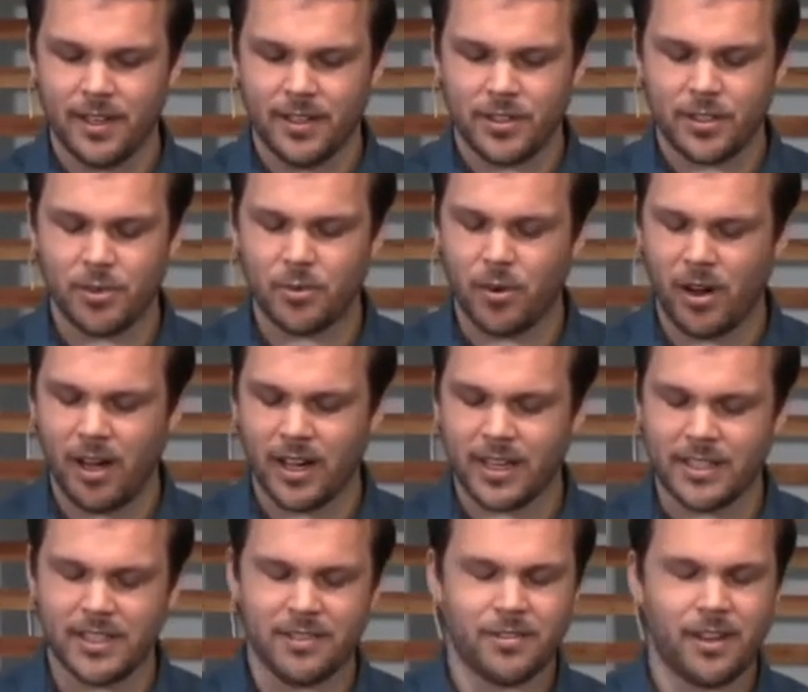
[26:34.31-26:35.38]
to walk
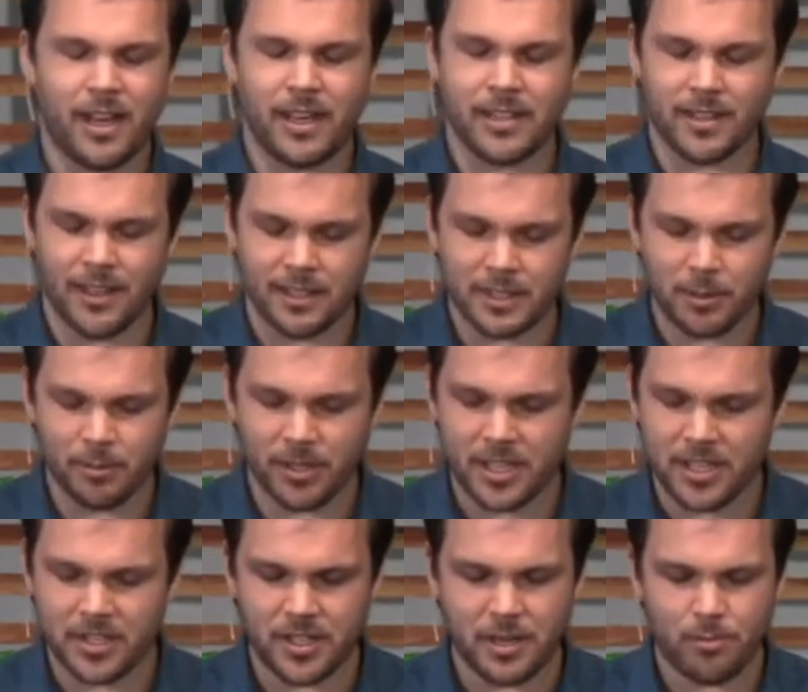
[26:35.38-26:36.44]
in divine
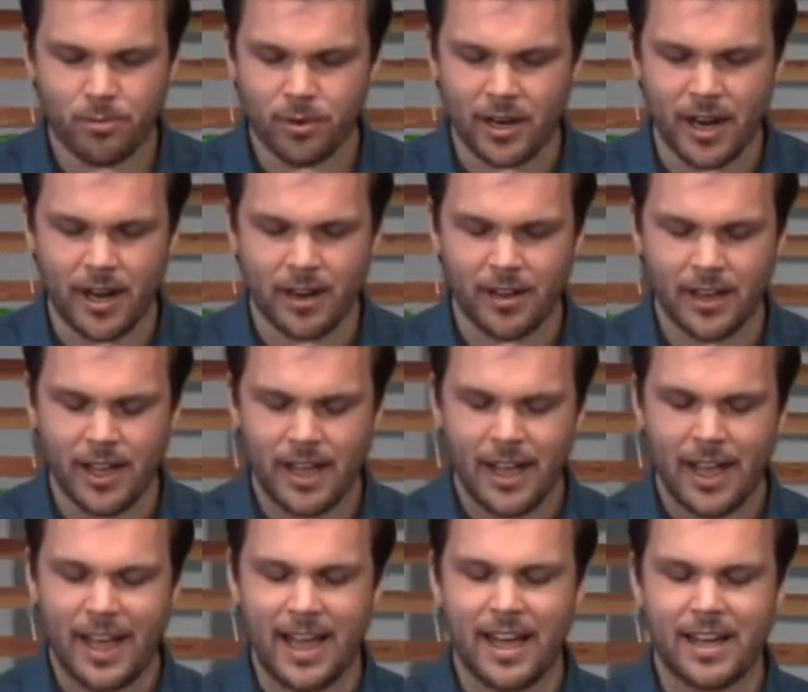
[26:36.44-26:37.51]
contemplation and prayer,
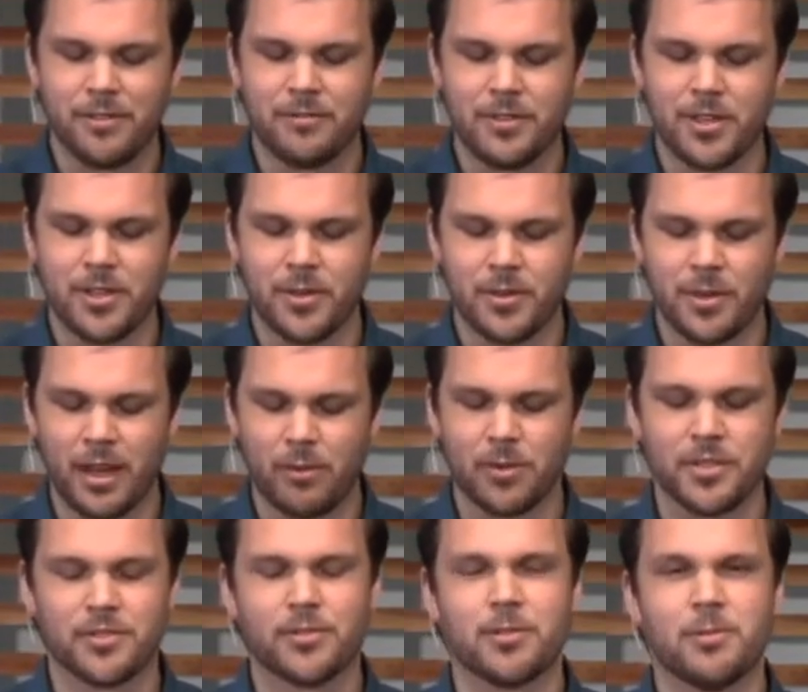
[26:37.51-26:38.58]
I had a view that
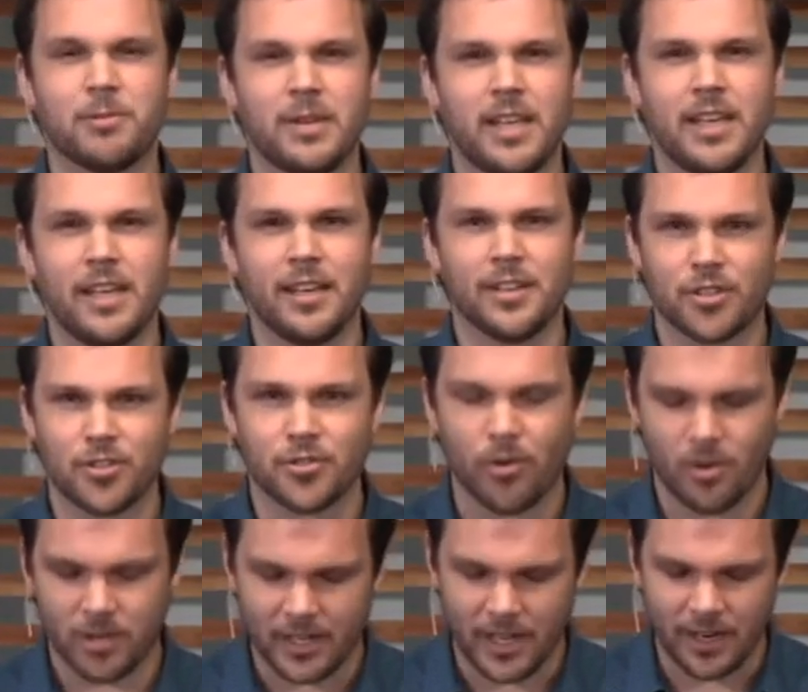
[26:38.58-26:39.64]
was for me
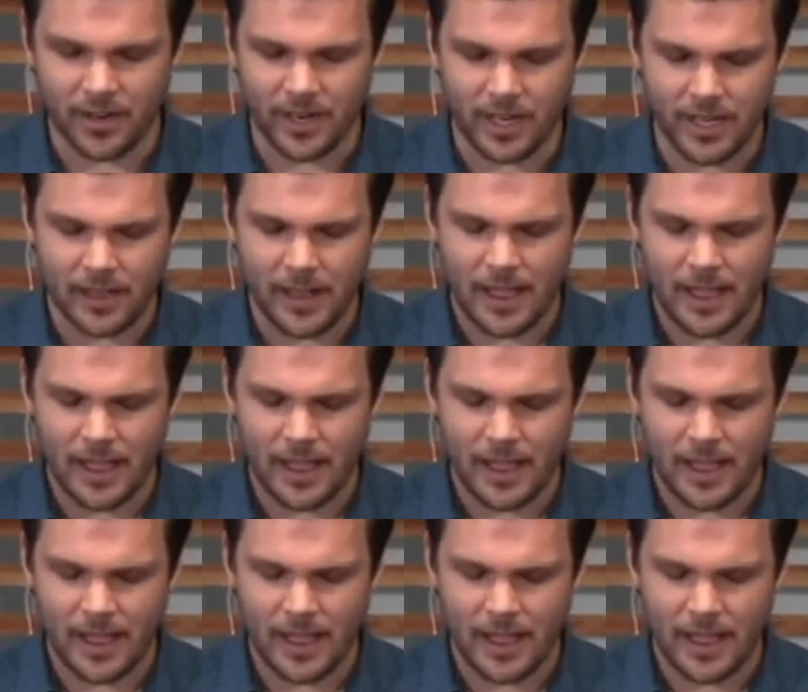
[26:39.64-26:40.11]
extraordinary.